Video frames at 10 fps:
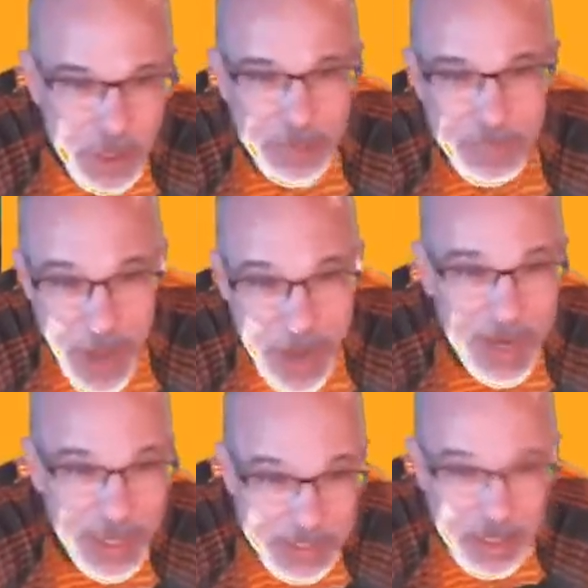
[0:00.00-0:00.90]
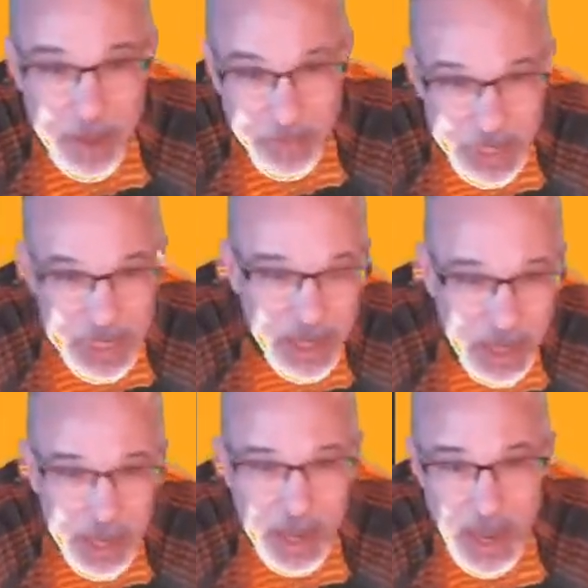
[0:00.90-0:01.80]
by his company.
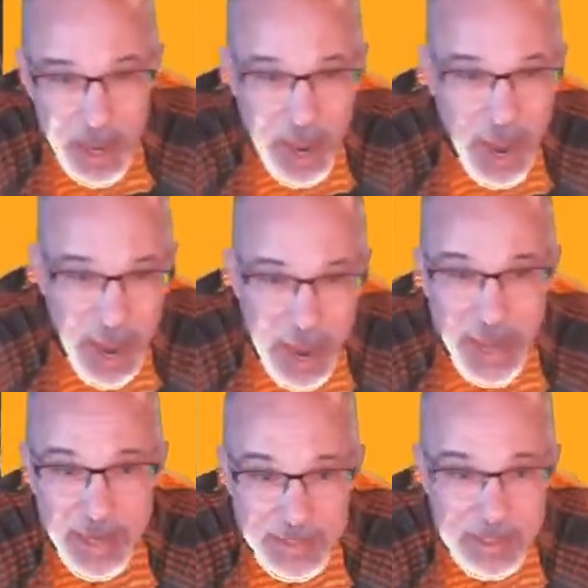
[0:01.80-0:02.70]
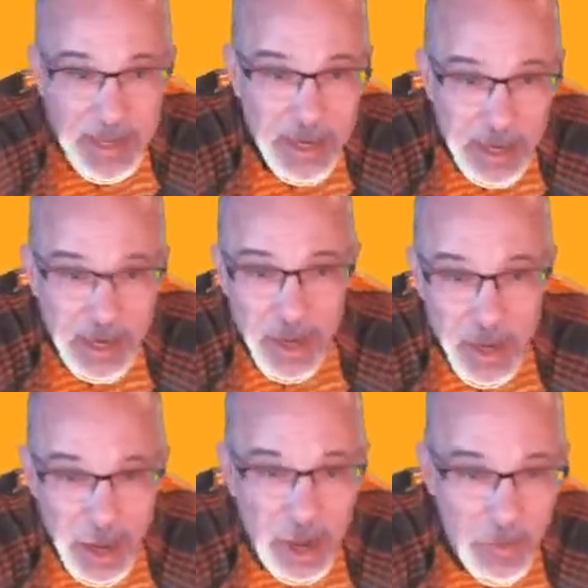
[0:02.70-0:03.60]
And
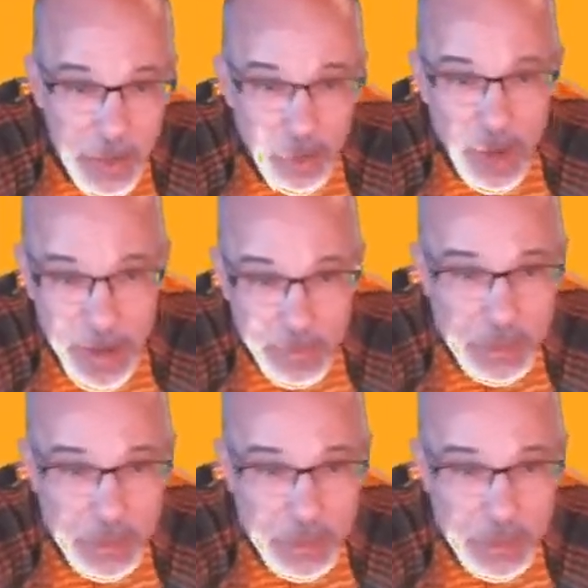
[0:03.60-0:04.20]
we were able